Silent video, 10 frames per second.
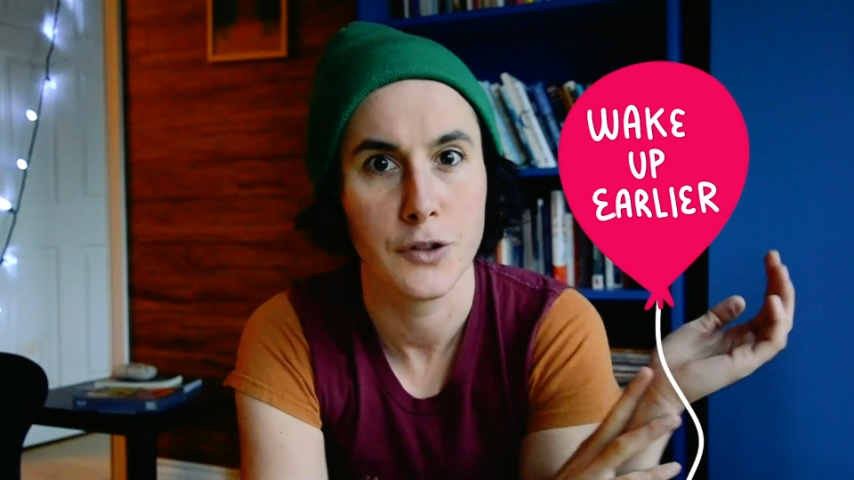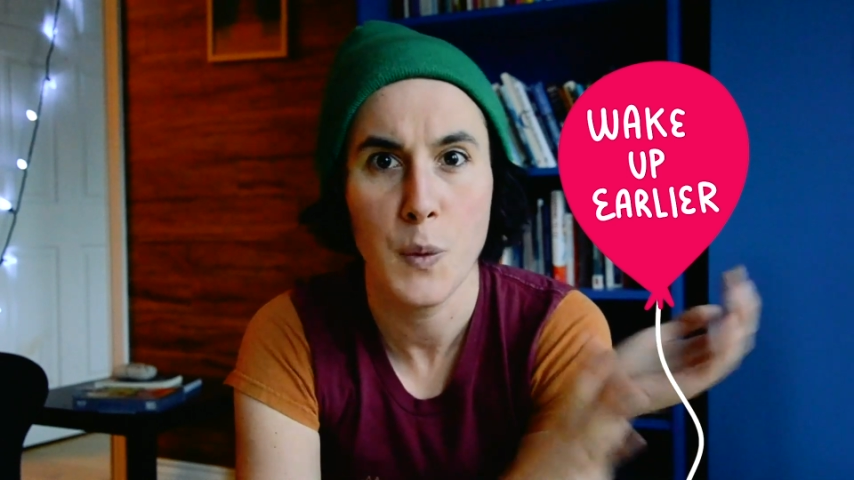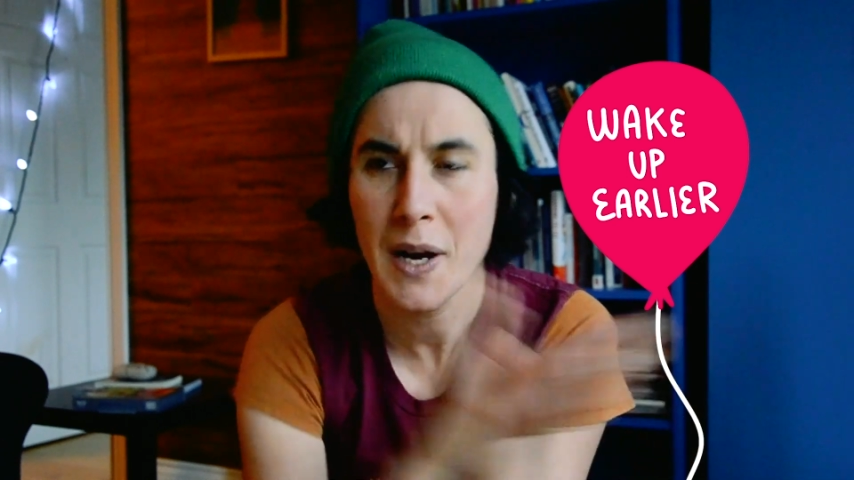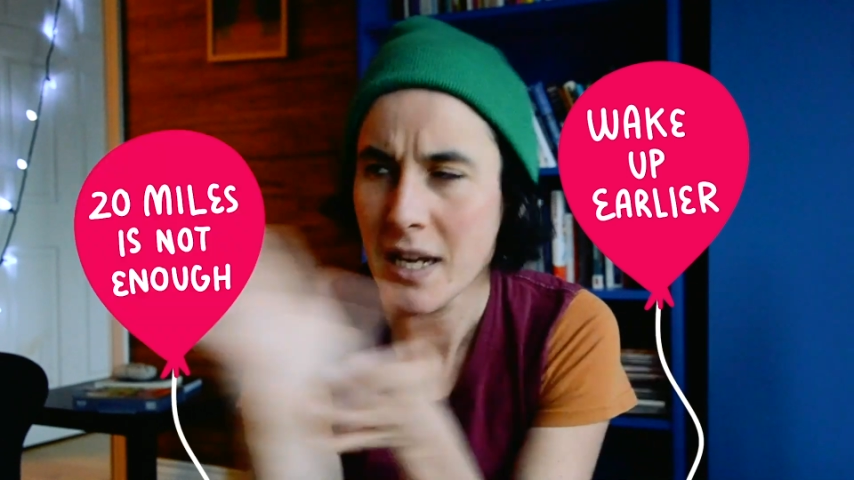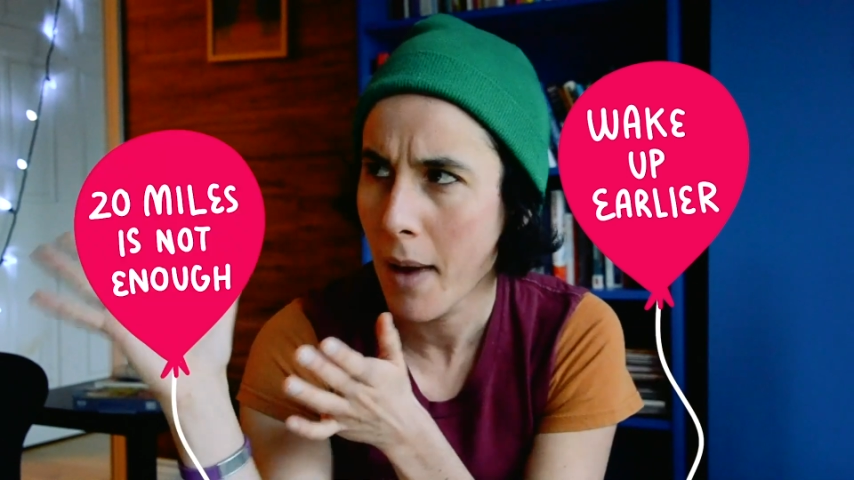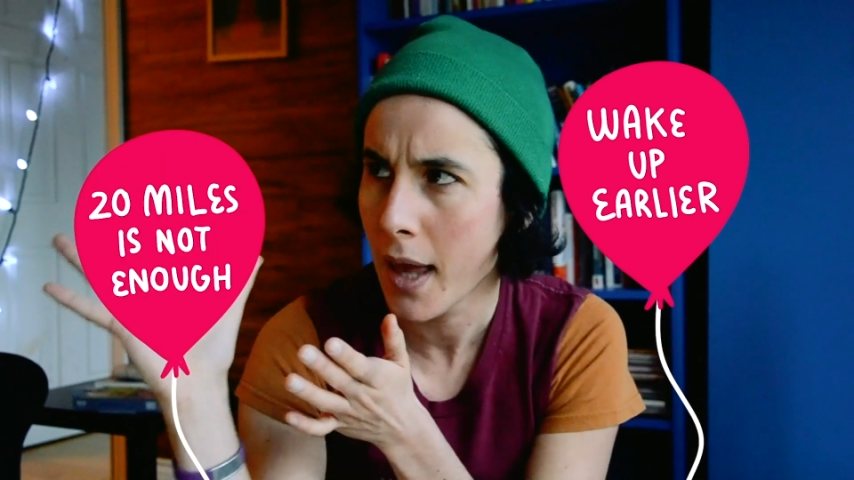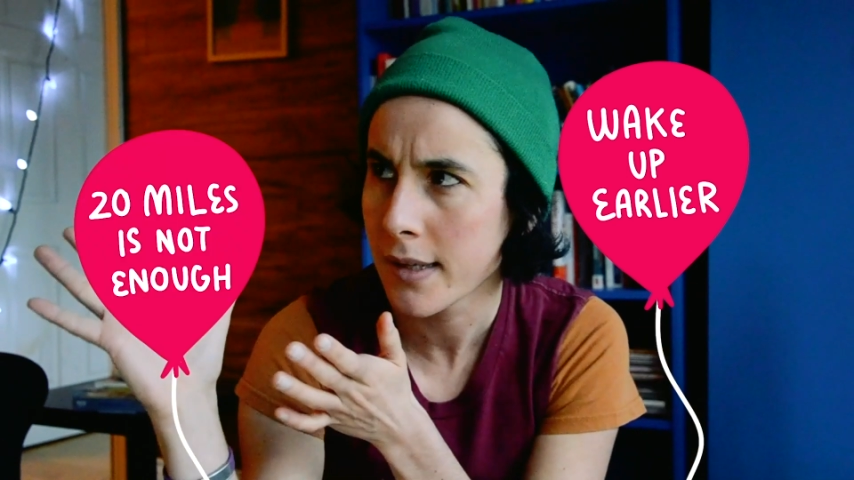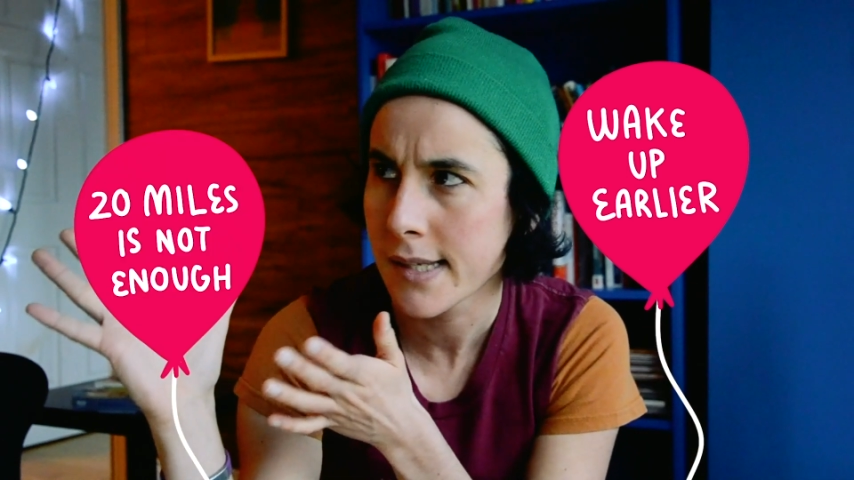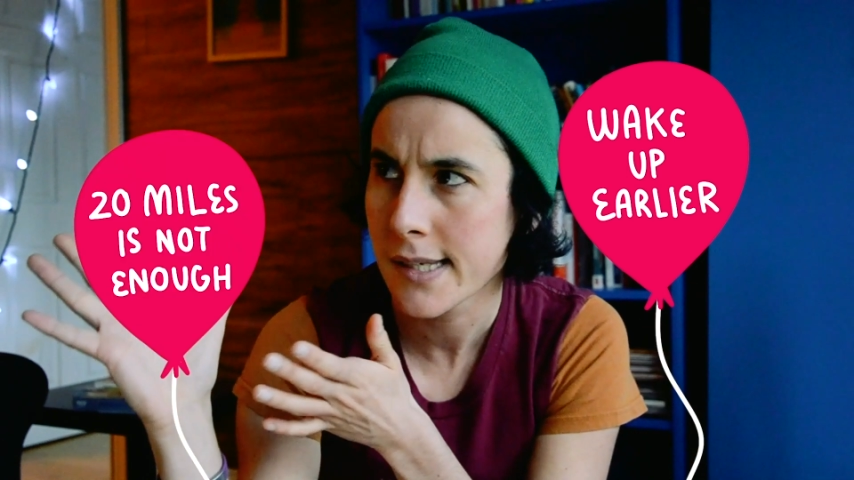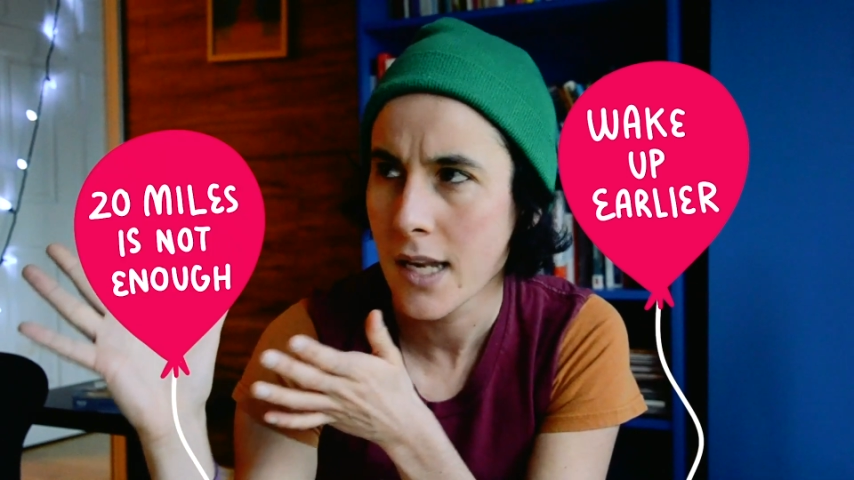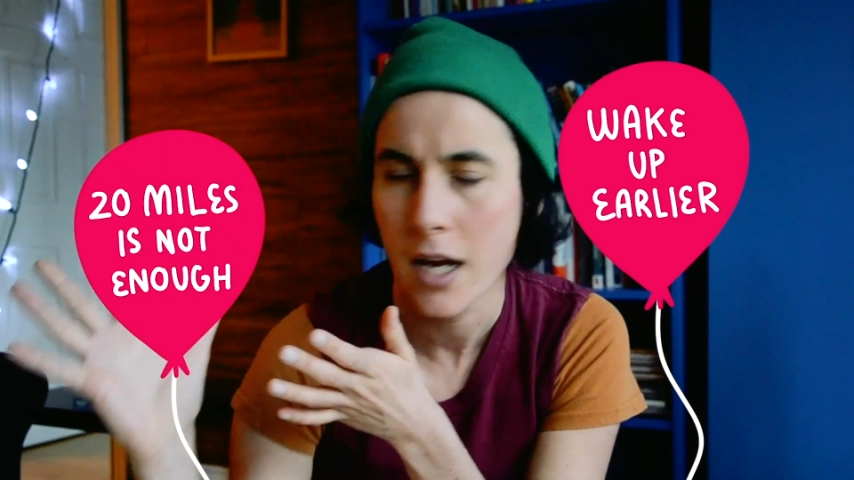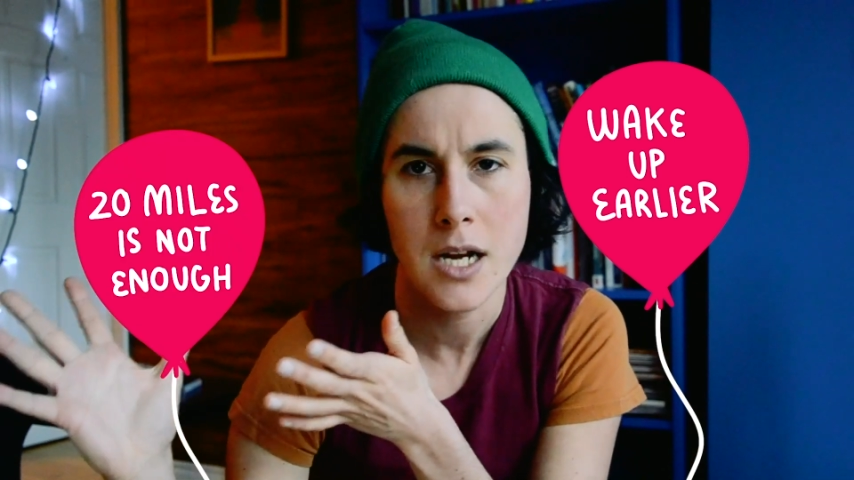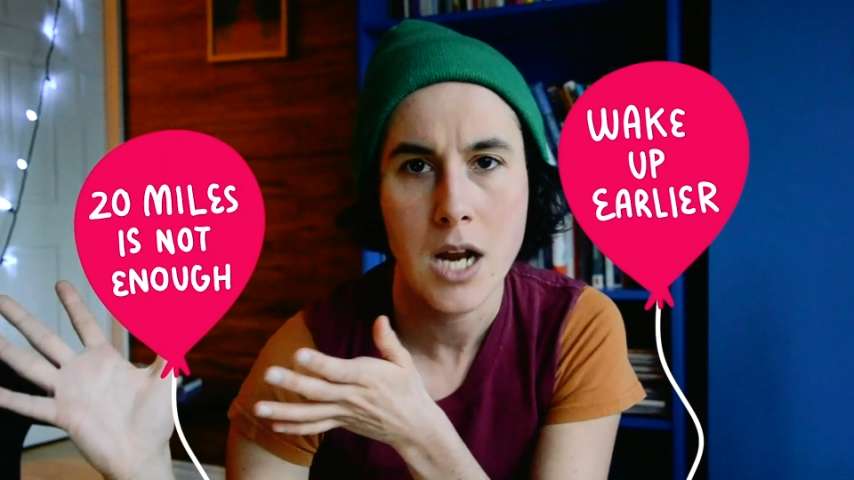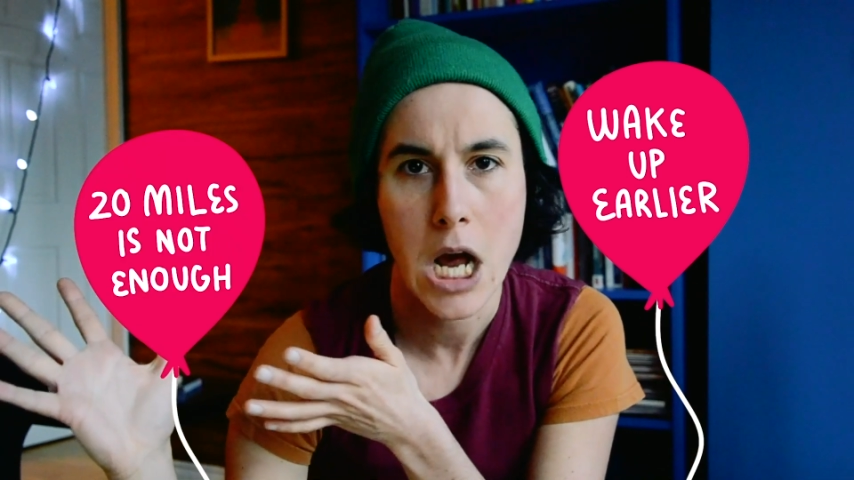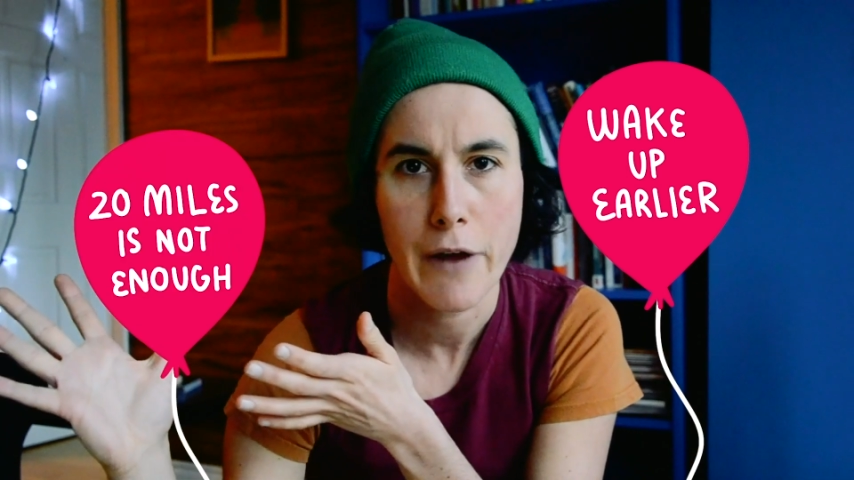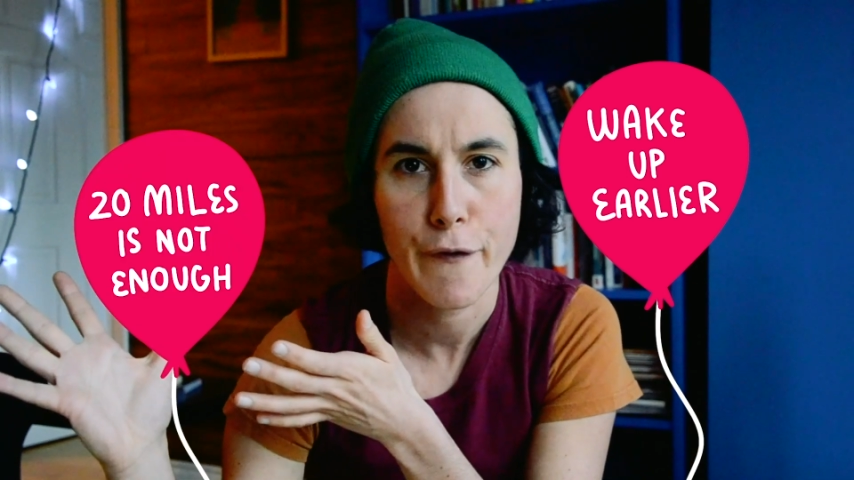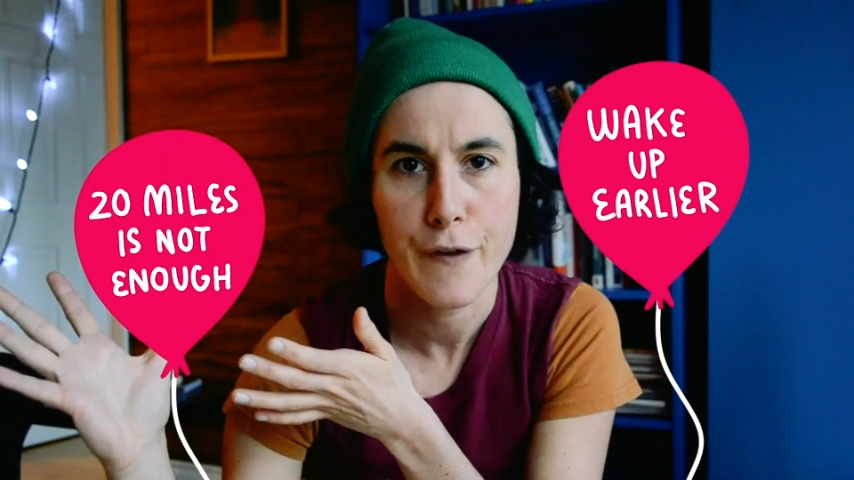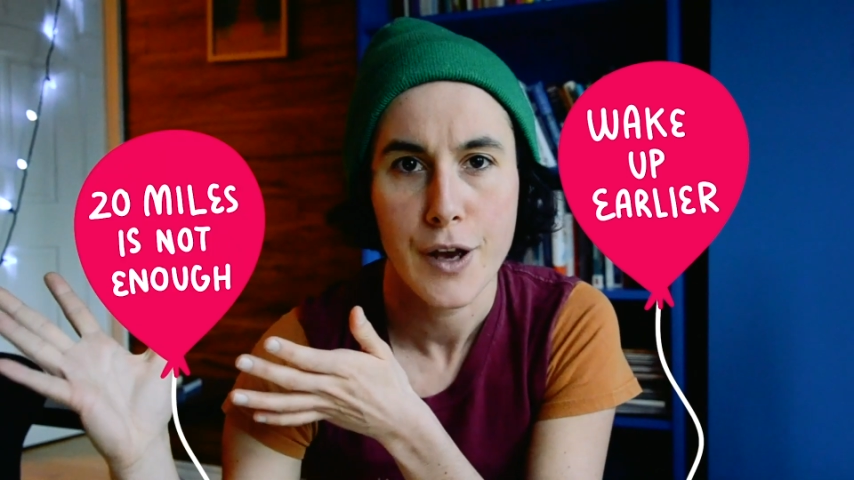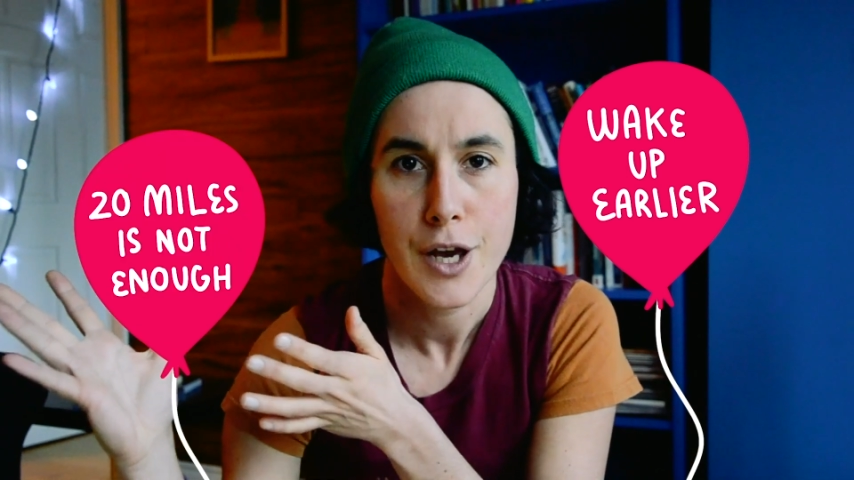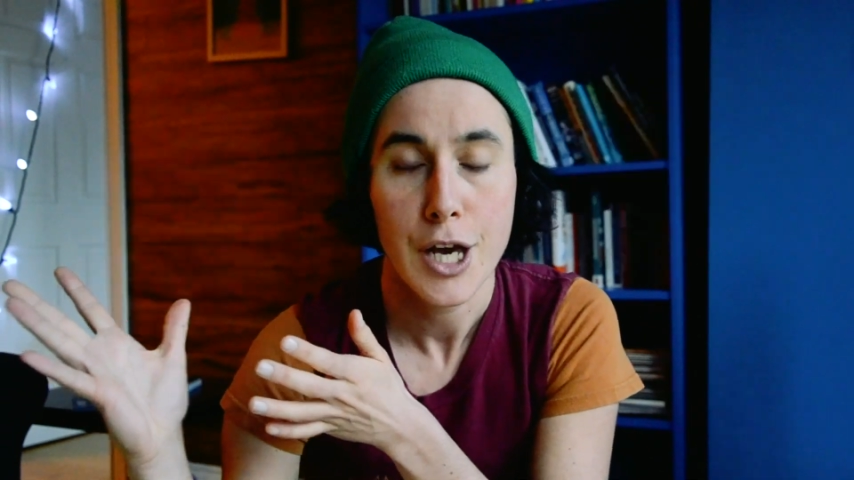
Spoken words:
20 miles is not enough.